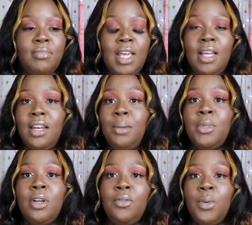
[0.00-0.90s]
and let
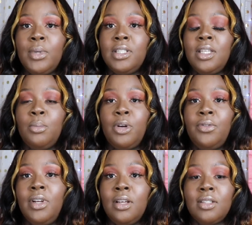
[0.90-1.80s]
me know if you want to see more
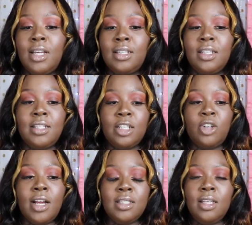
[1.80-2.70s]
videos like this. I
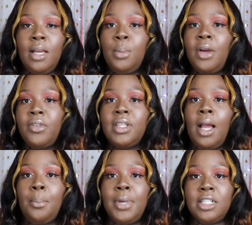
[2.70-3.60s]
tried to keep
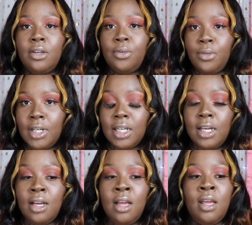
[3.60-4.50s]
everything budget
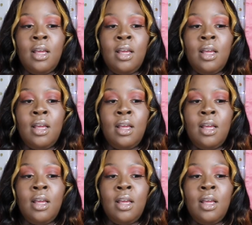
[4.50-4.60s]
friendly.